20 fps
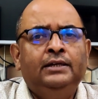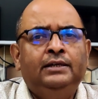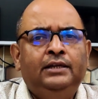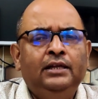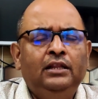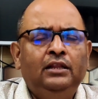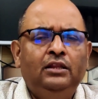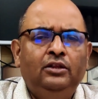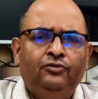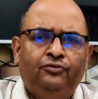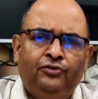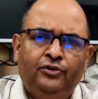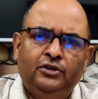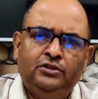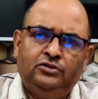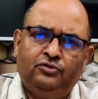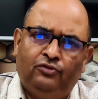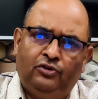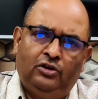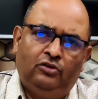Till the
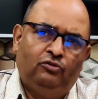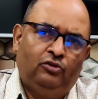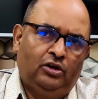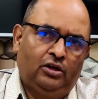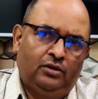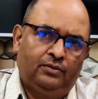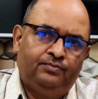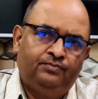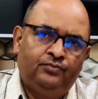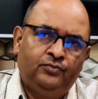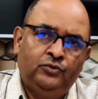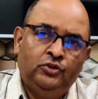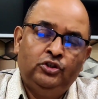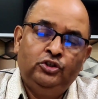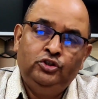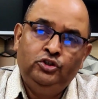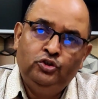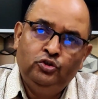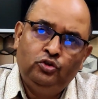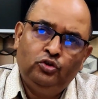First World War,
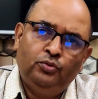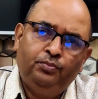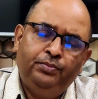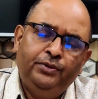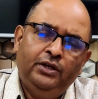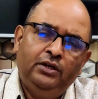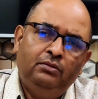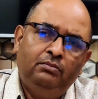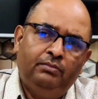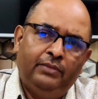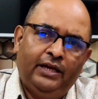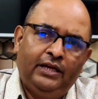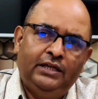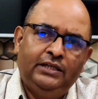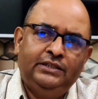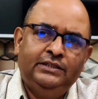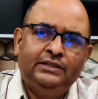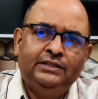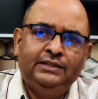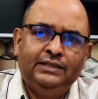European
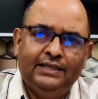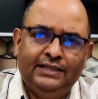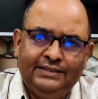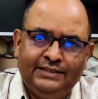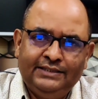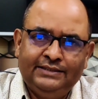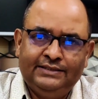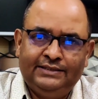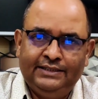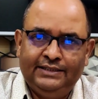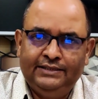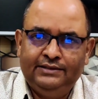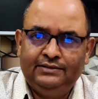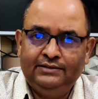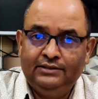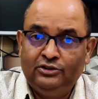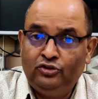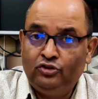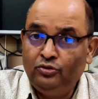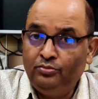managing agencies
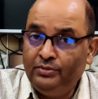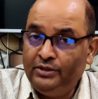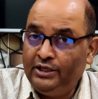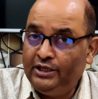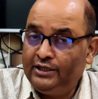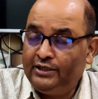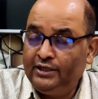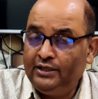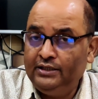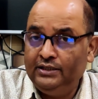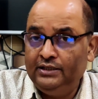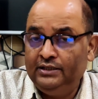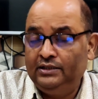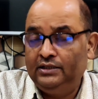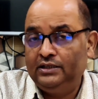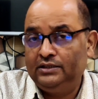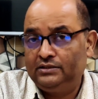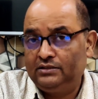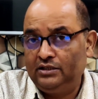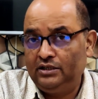dominated
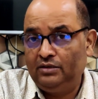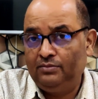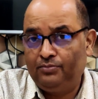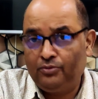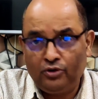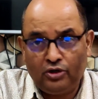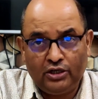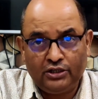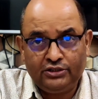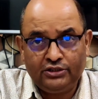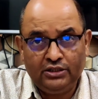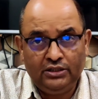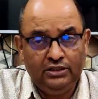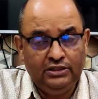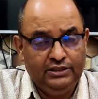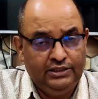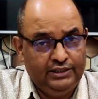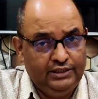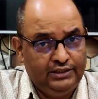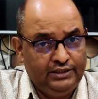industrial production
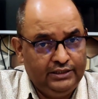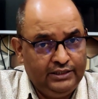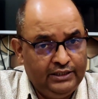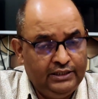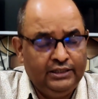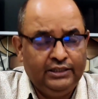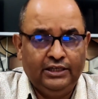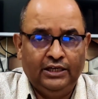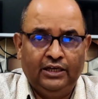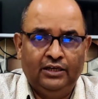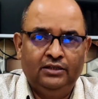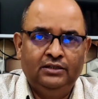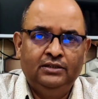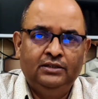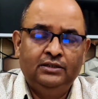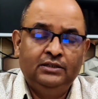in India.